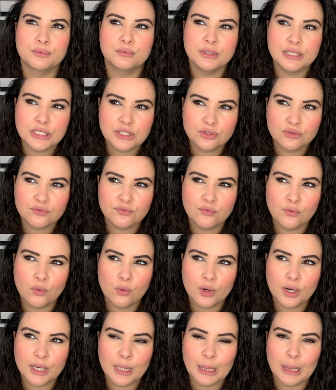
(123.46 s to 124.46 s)
reached
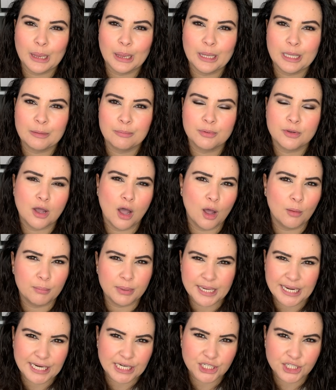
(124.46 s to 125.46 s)
for lip
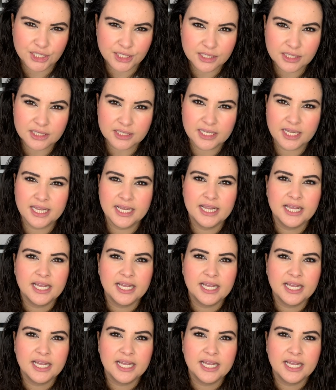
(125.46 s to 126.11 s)
combinations.